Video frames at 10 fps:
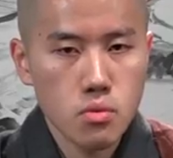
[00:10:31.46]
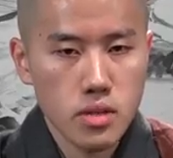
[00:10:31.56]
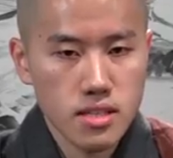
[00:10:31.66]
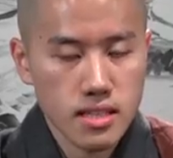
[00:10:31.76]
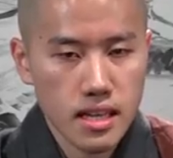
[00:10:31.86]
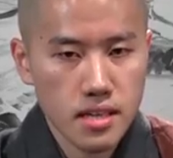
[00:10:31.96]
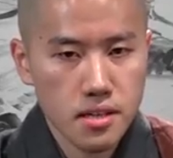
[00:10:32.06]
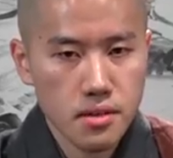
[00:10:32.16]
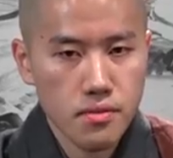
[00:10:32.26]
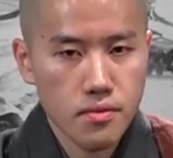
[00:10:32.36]
we
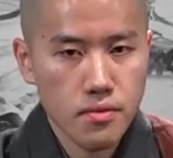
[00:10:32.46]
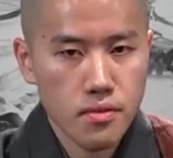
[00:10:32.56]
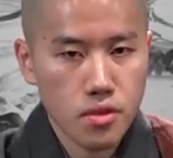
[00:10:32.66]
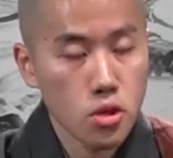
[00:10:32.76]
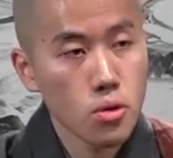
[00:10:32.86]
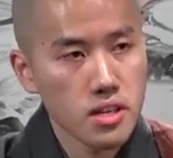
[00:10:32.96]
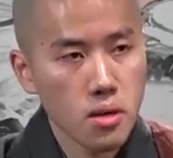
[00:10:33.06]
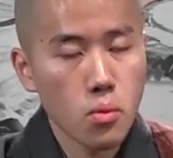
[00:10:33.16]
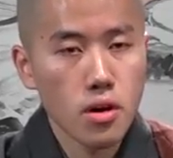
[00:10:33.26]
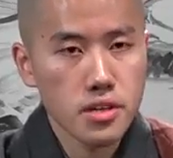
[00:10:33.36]
desire the
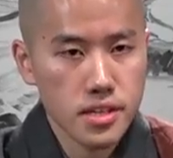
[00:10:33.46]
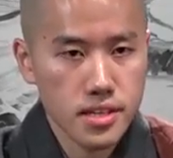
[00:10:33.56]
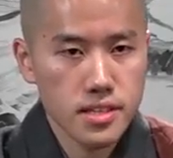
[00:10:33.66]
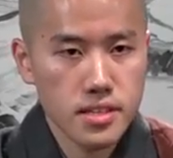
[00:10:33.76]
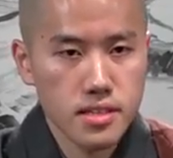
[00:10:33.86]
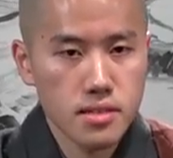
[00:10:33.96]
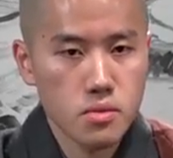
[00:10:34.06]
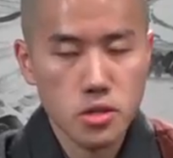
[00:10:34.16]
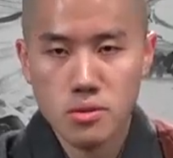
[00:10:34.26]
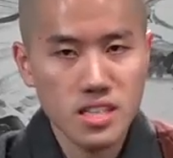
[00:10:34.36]
coconut water.
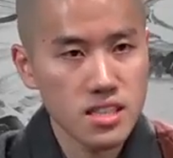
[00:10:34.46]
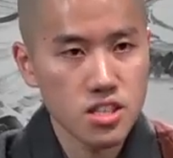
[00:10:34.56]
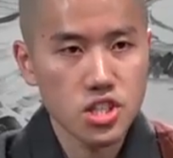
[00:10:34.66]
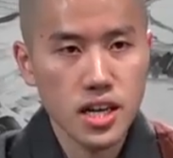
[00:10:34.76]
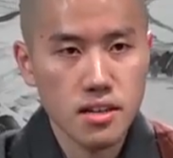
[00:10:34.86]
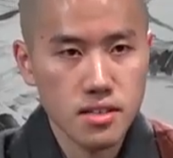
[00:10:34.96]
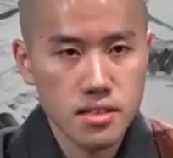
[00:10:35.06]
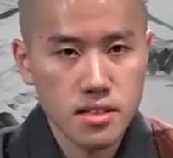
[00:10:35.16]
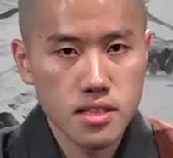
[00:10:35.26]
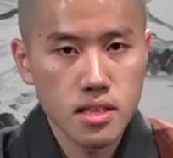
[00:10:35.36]
We don't need the shell.
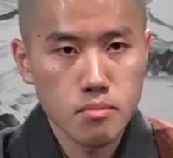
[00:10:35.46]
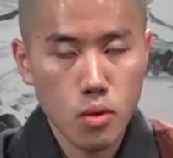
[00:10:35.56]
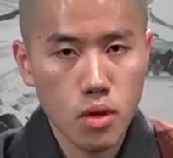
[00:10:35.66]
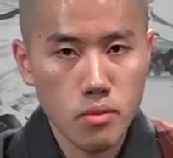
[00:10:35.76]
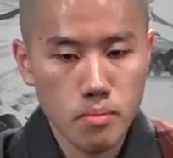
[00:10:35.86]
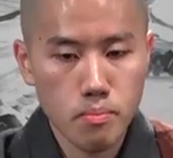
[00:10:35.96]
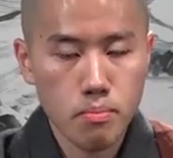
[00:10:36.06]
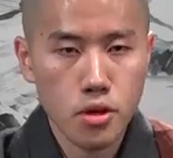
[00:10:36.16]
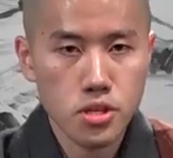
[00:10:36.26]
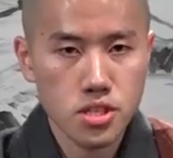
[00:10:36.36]
But when we
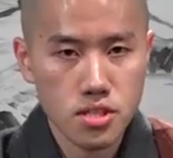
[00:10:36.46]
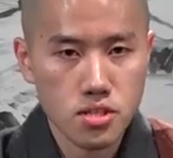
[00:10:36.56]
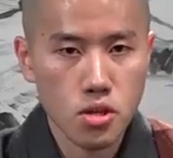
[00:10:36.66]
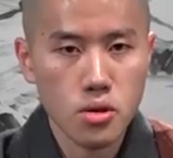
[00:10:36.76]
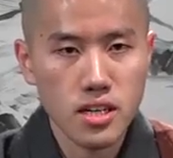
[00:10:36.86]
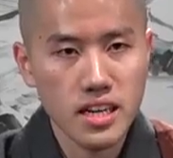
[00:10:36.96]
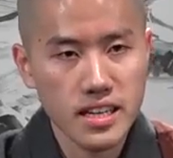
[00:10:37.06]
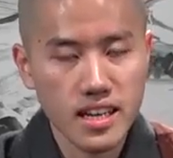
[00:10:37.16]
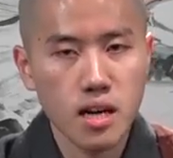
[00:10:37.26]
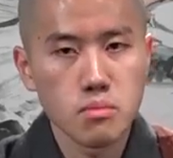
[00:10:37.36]
purchase the coconut,
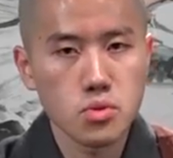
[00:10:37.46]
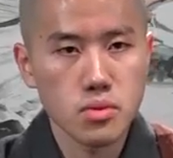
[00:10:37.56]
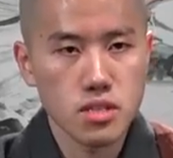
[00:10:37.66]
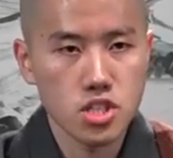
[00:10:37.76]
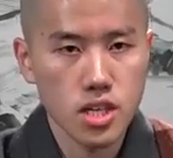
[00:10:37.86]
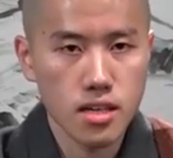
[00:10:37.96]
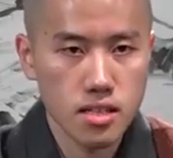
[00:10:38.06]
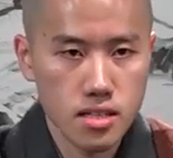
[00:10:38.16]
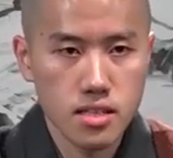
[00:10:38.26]
it comes with the shell.